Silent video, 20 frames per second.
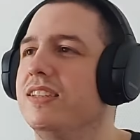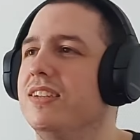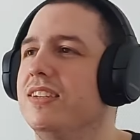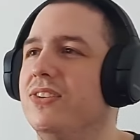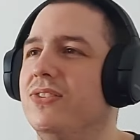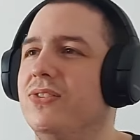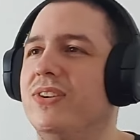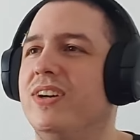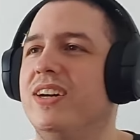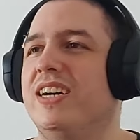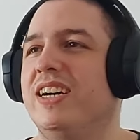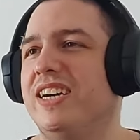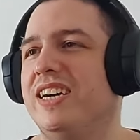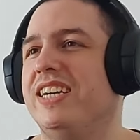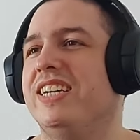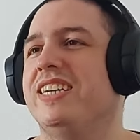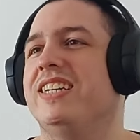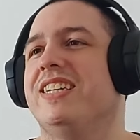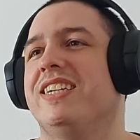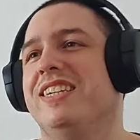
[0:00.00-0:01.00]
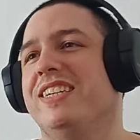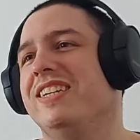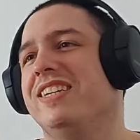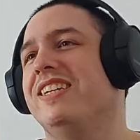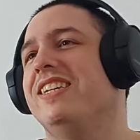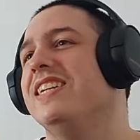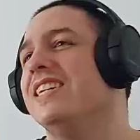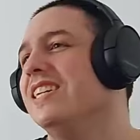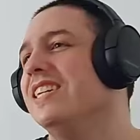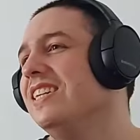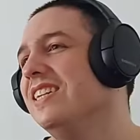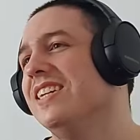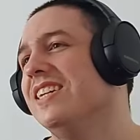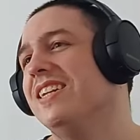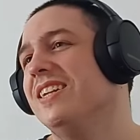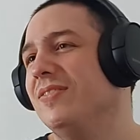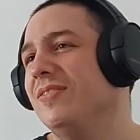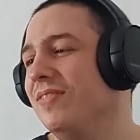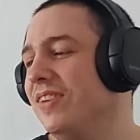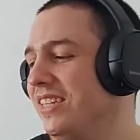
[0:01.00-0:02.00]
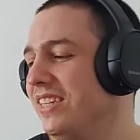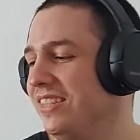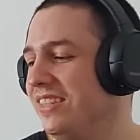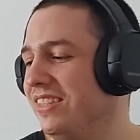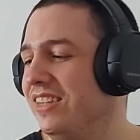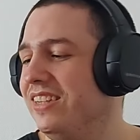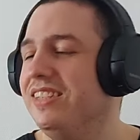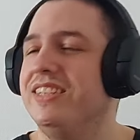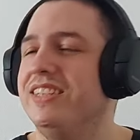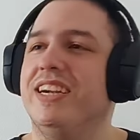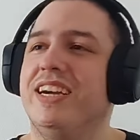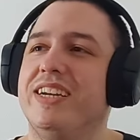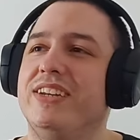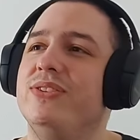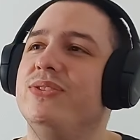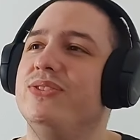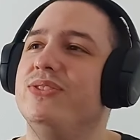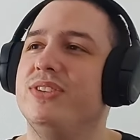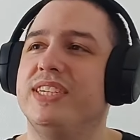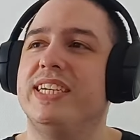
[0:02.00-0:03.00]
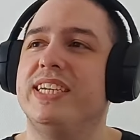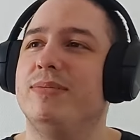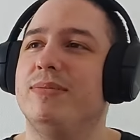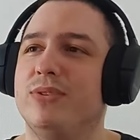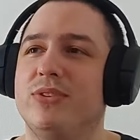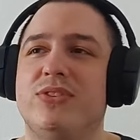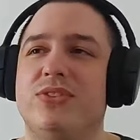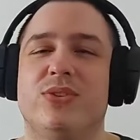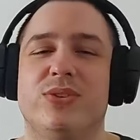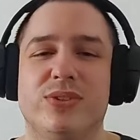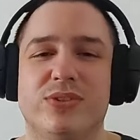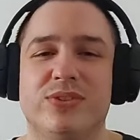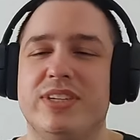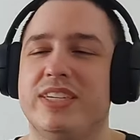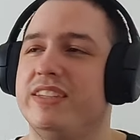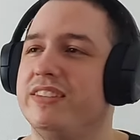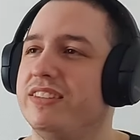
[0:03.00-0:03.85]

Wow. Man, I know the game looks good, right?